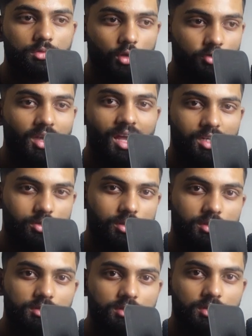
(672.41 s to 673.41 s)
of
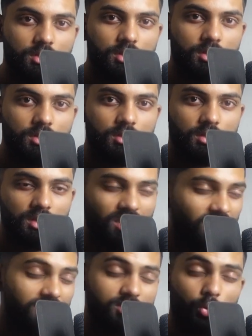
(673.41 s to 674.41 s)
calories.
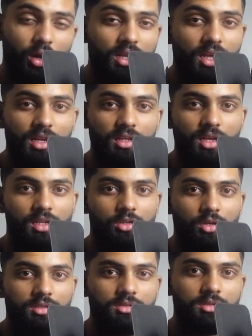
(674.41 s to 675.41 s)
Easy way to get in
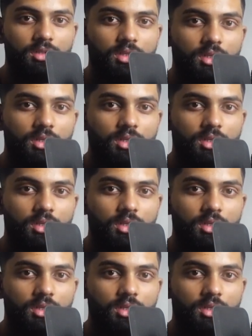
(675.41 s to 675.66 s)
calories.